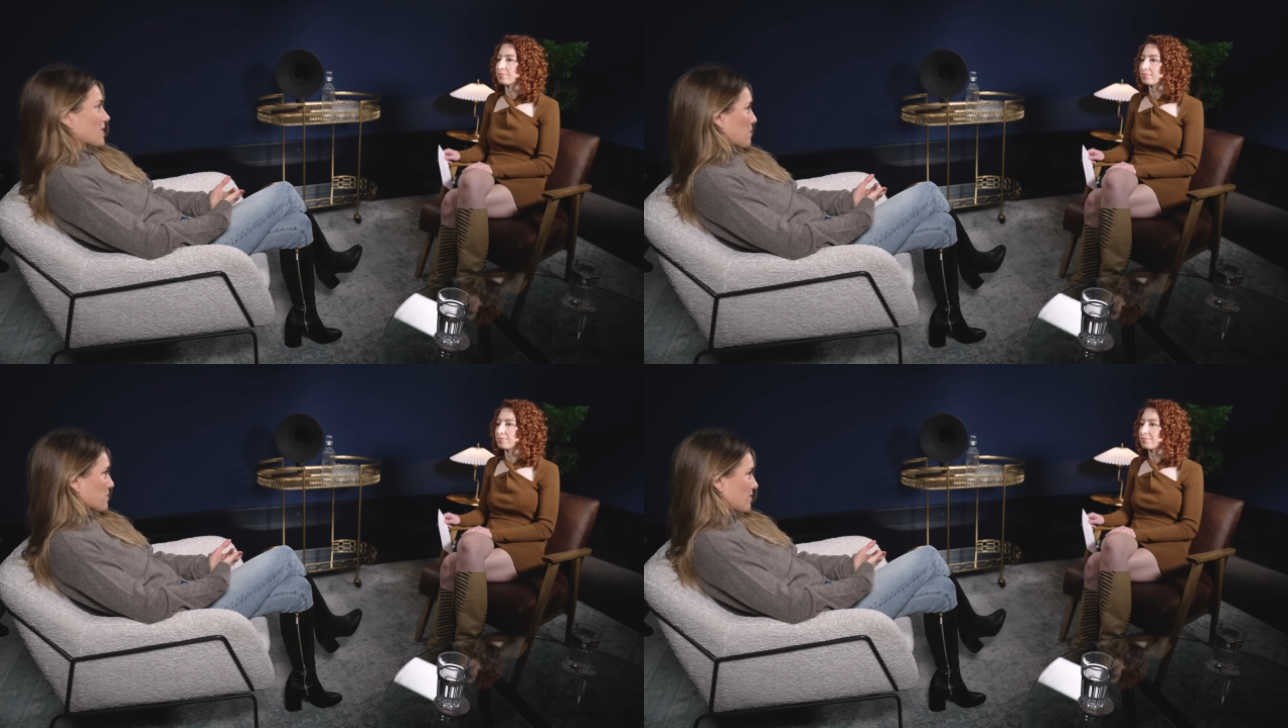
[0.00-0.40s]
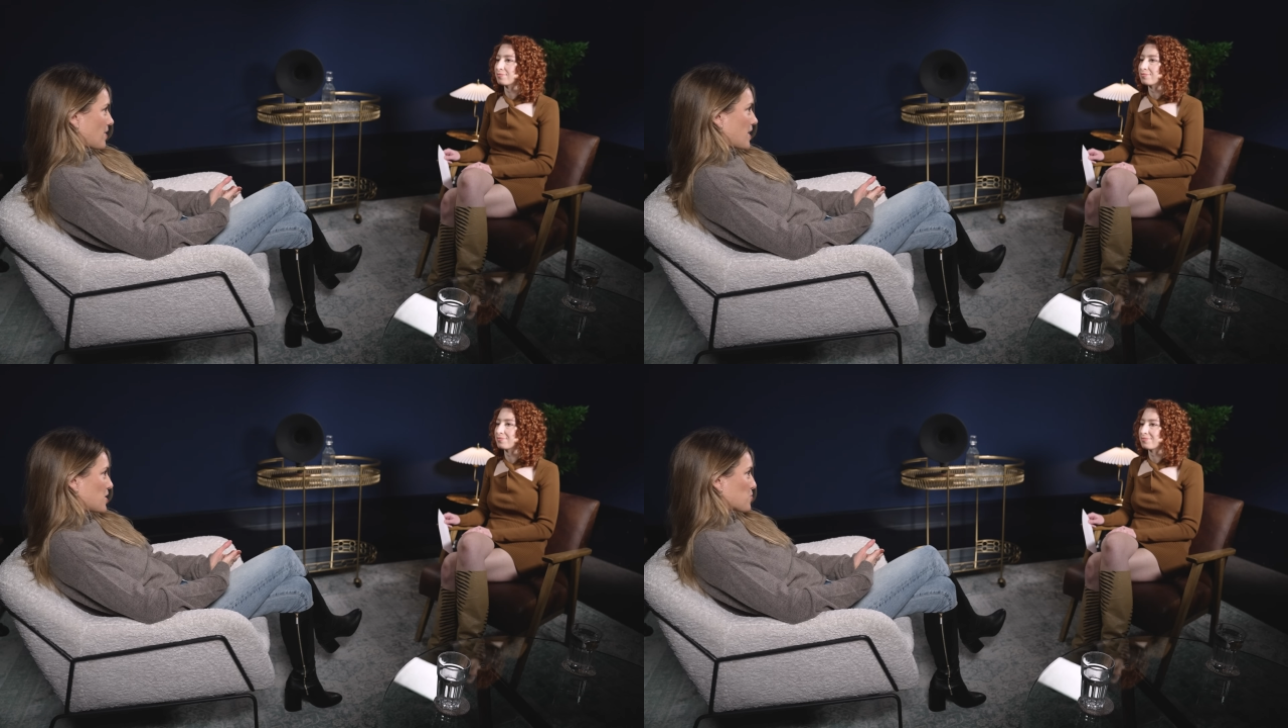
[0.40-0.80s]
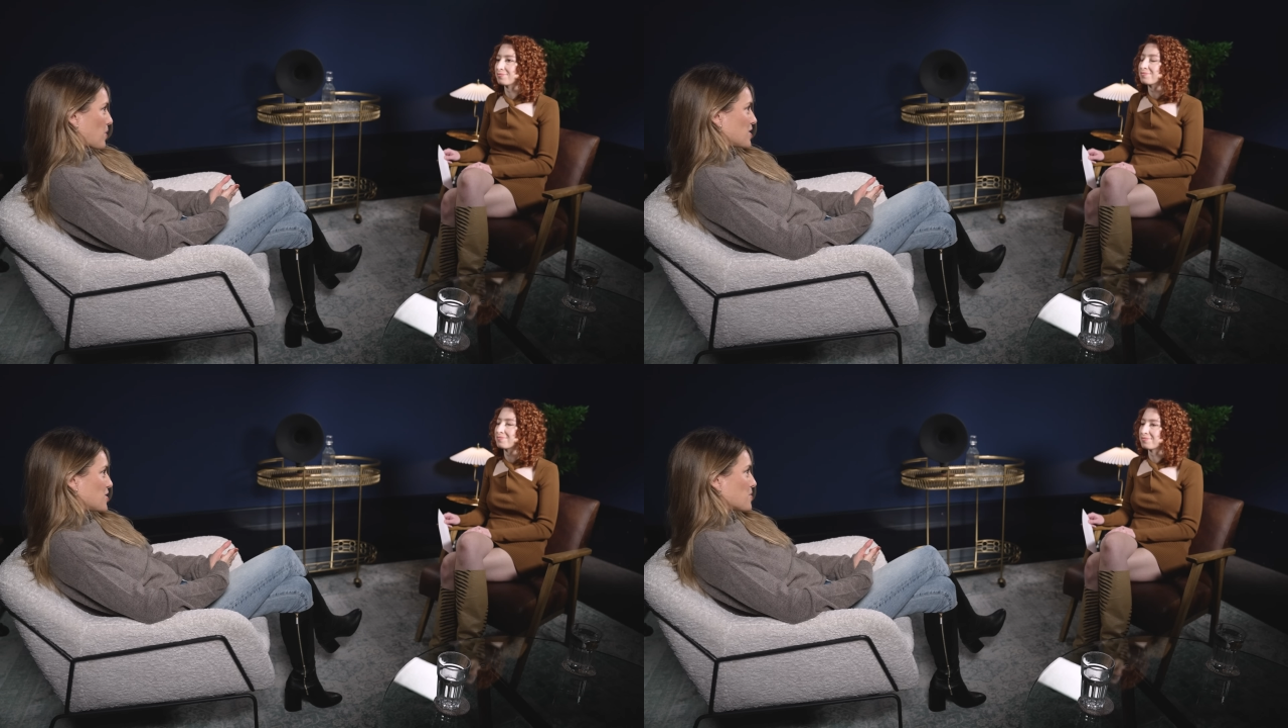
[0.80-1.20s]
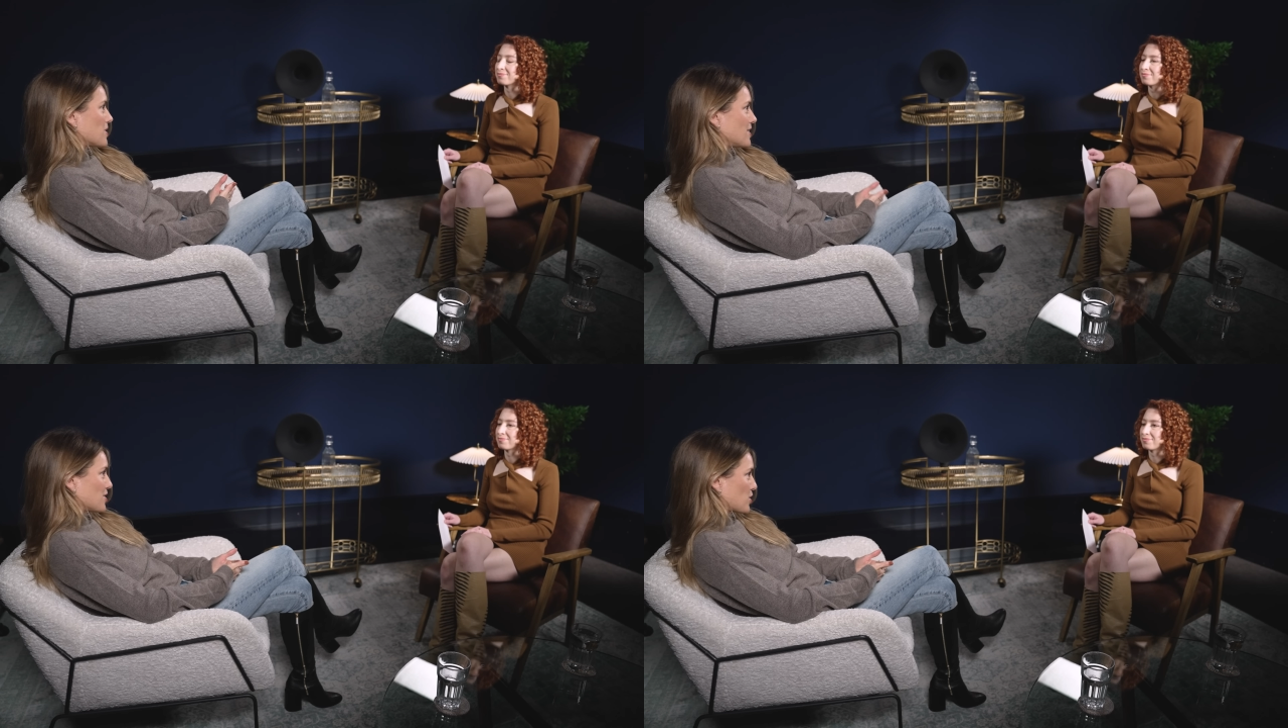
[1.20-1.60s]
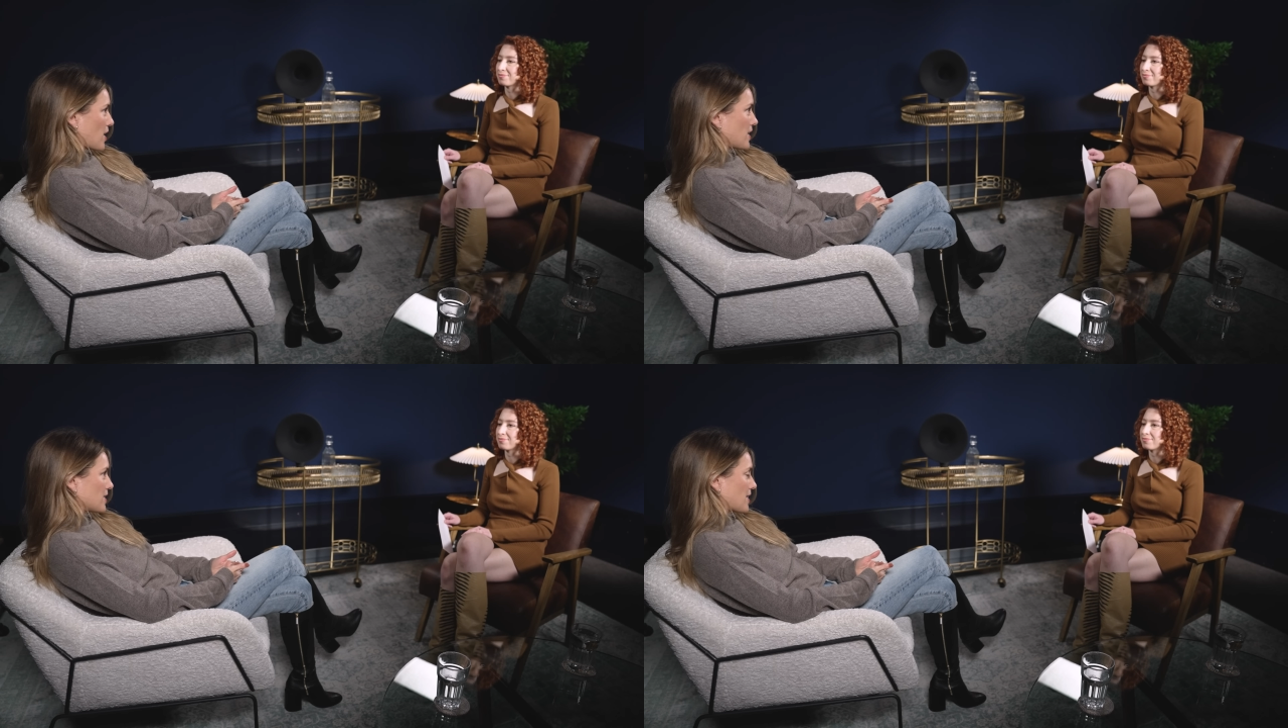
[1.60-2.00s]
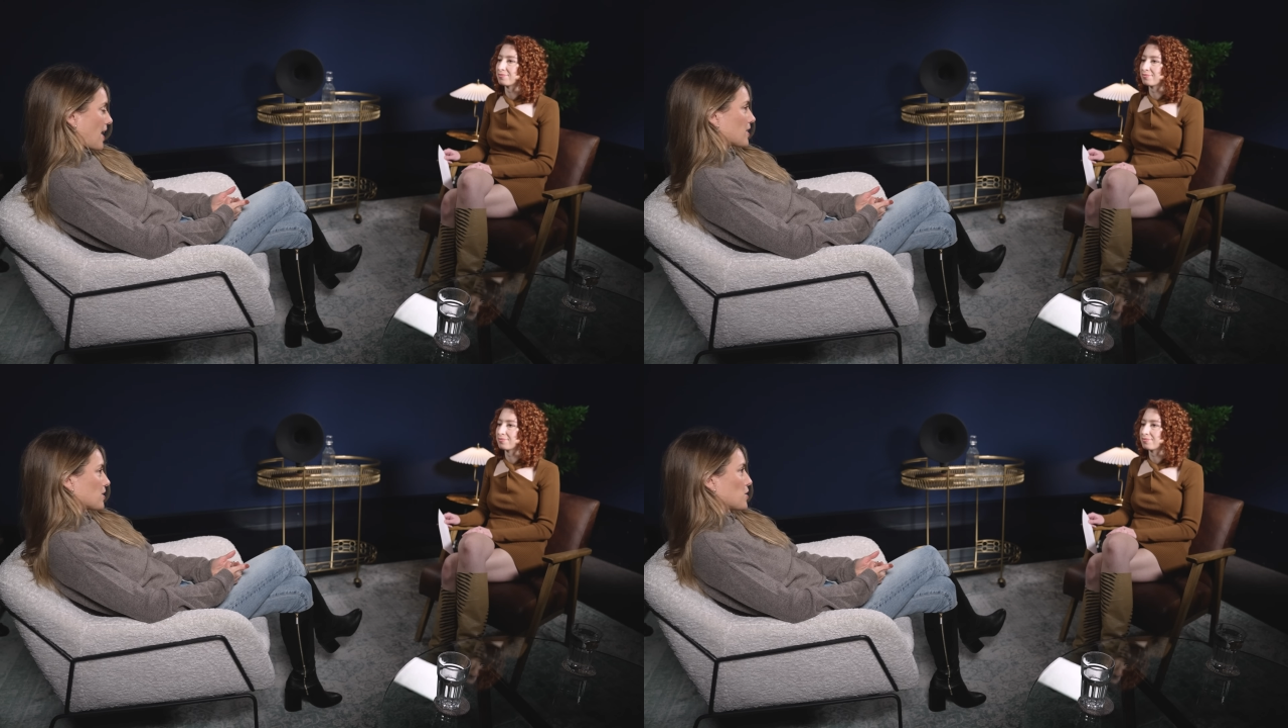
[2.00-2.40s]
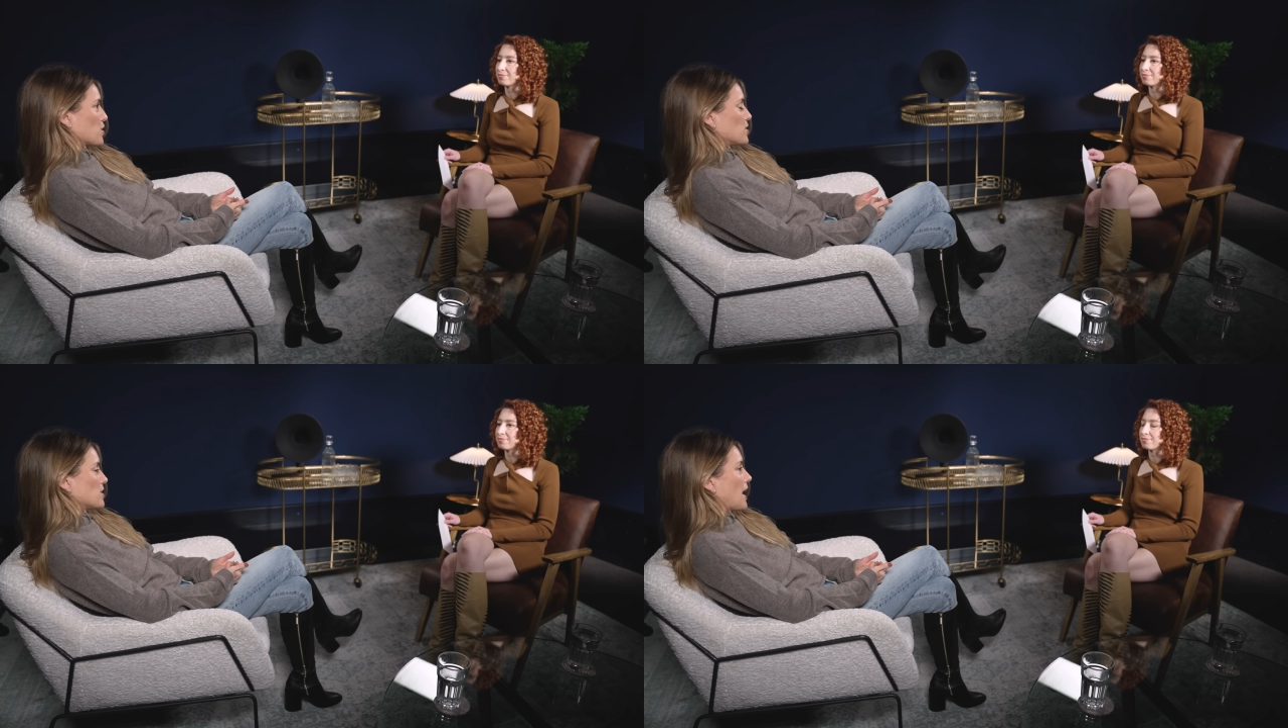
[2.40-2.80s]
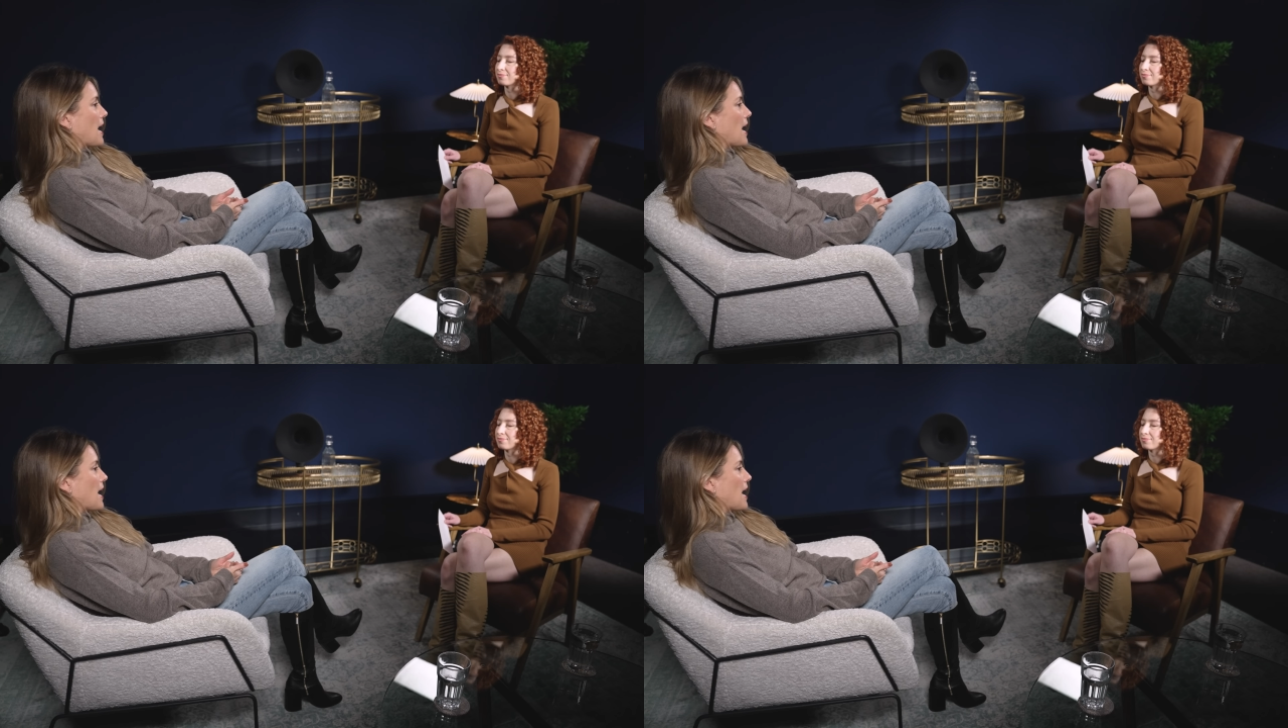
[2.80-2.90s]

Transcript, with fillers: coming of age when you initiate into adulthood.